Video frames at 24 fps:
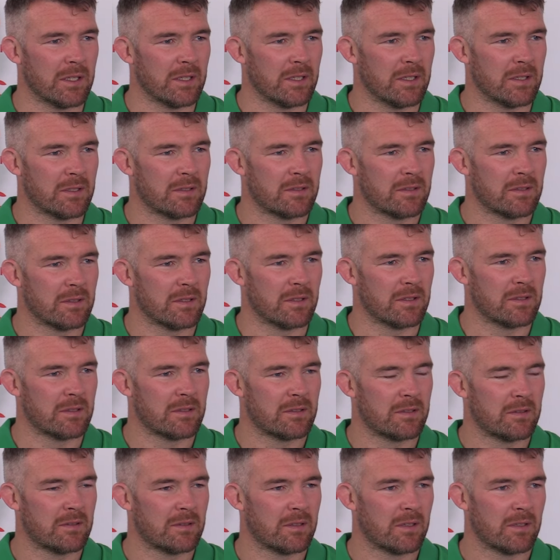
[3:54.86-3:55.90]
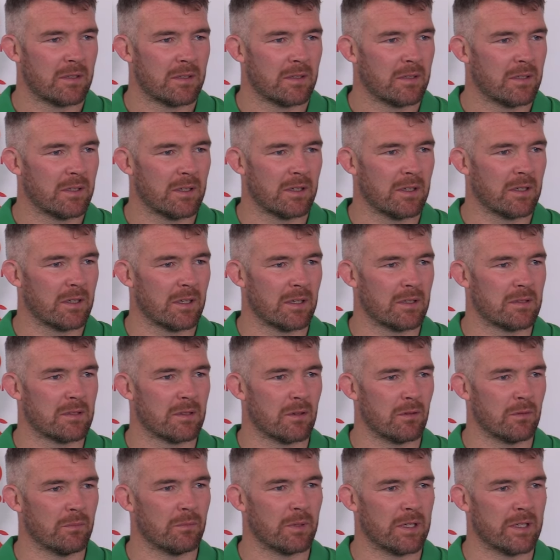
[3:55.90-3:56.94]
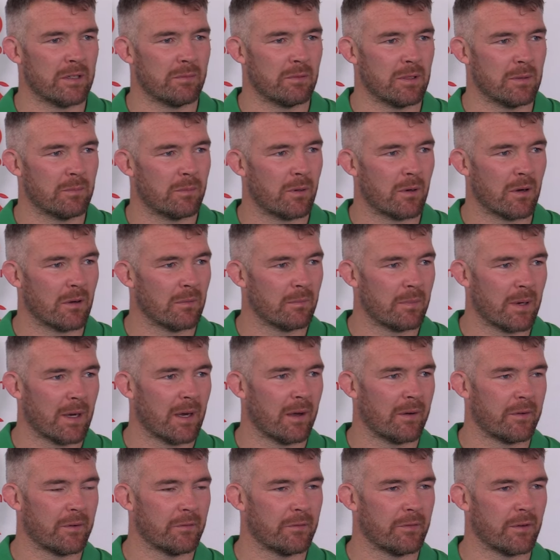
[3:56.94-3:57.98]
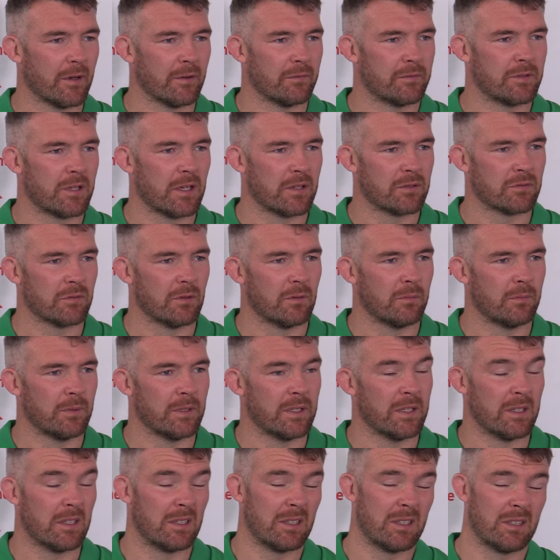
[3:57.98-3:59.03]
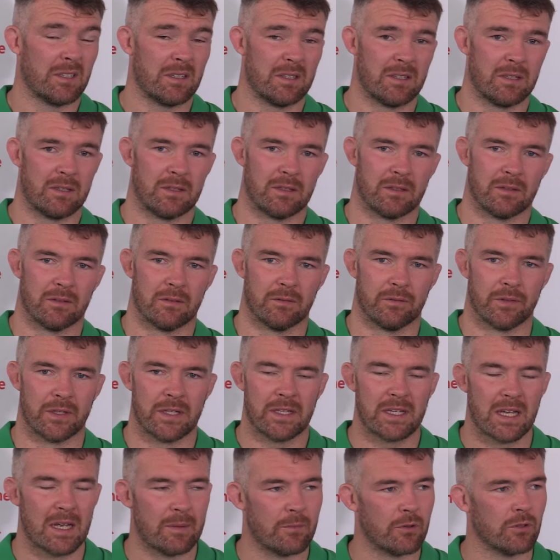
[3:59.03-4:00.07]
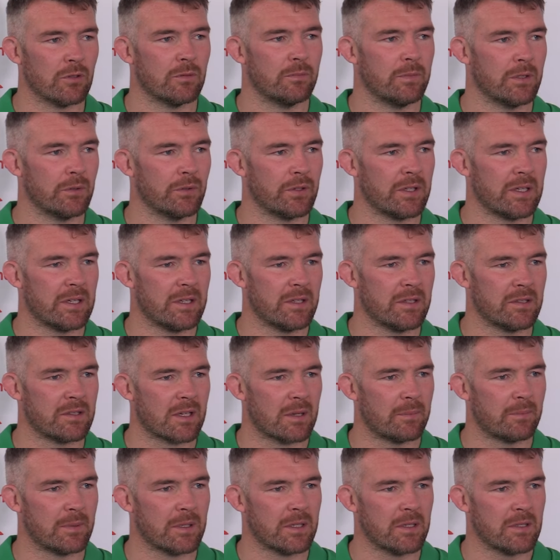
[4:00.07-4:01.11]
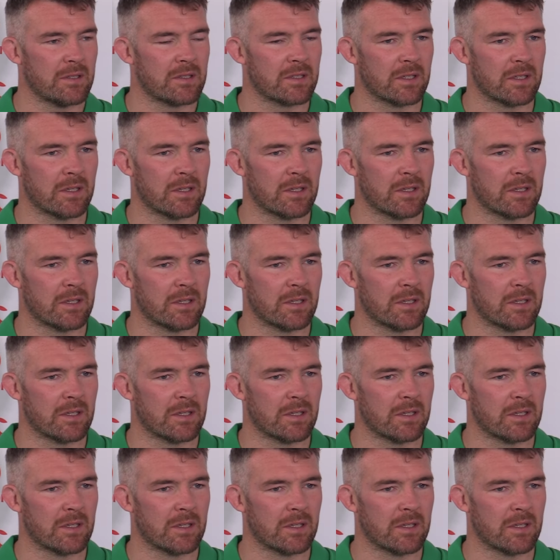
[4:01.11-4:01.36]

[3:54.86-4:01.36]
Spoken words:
It's unbelievably important part of Test rugby and of any game of rugby, really, is set piece.